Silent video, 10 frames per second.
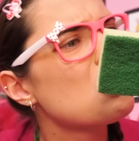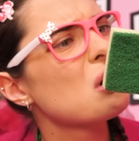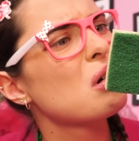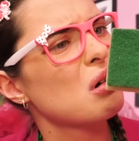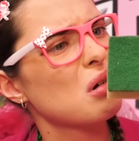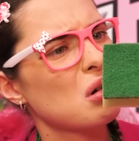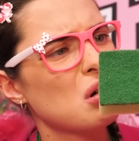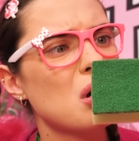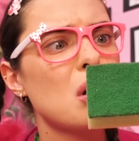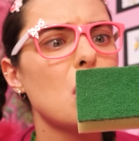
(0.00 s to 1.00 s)
Don't throw it
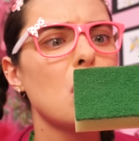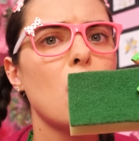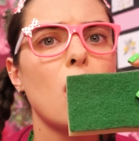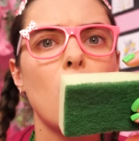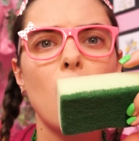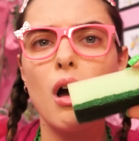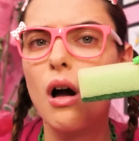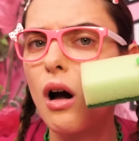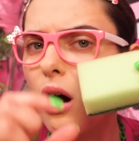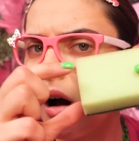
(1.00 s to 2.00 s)
away just yet. It
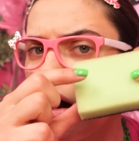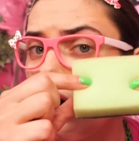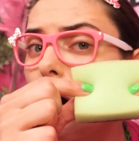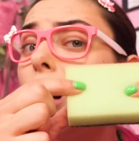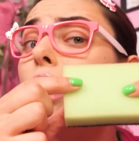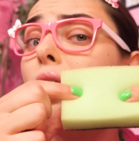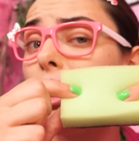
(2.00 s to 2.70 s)
could be useful.